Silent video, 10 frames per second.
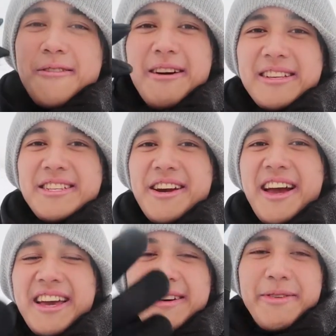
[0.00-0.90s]
What's
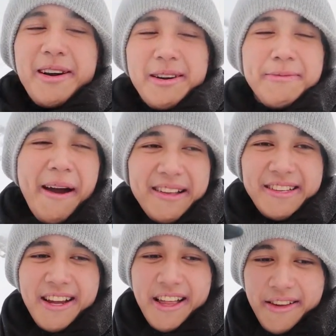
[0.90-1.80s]
cracking? Welcome back
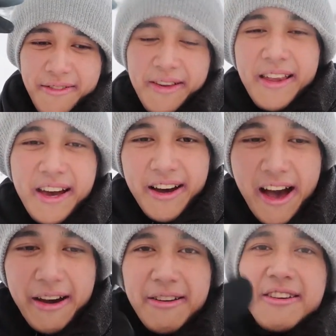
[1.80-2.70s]
to another video.
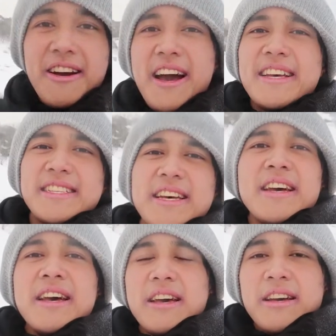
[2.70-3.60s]
How are you guys?
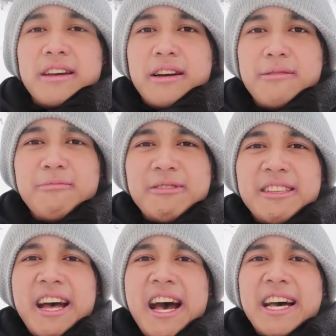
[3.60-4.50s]

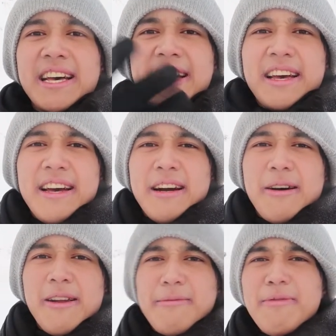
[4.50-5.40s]
Kumusta?
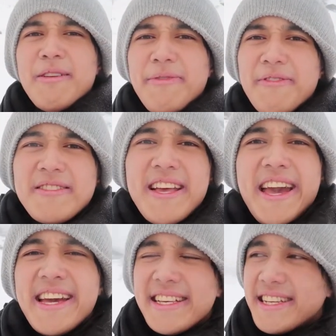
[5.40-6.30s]
What a beautiful
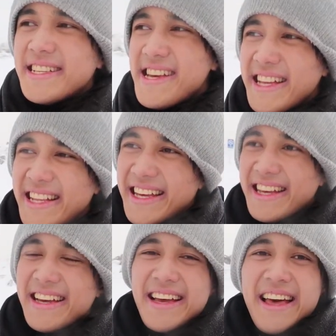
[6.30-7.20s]
day, isn't it?
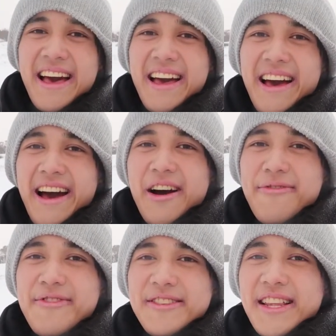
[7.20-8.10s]

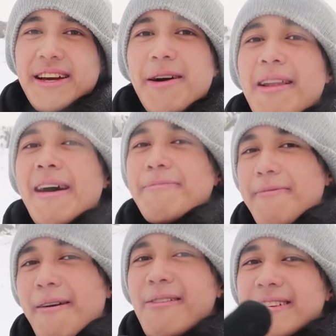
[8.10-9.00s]
Obviously, wala
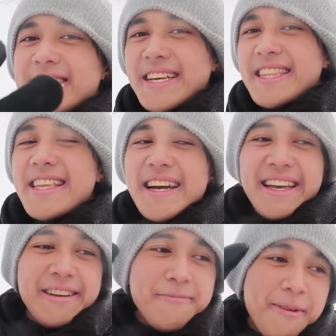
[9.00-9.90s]
po ako sa Sydney
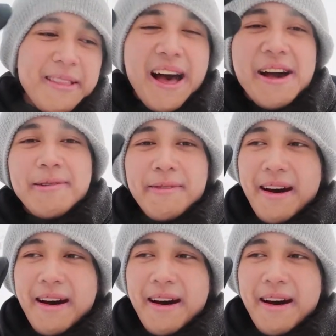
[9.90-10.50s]
ngayon, but I'm